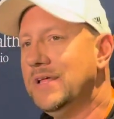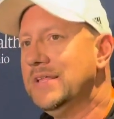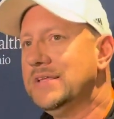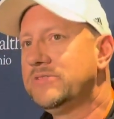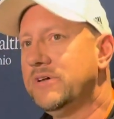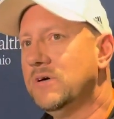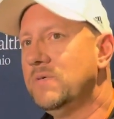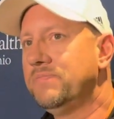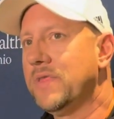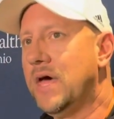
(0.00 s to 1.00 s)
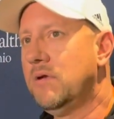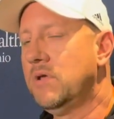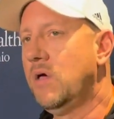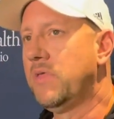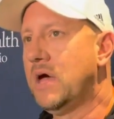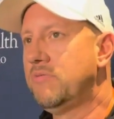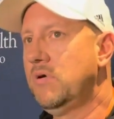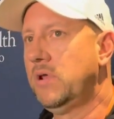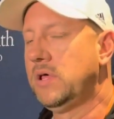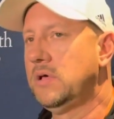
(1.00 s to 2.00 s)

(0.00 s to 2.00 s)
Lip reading: So I don't know that I really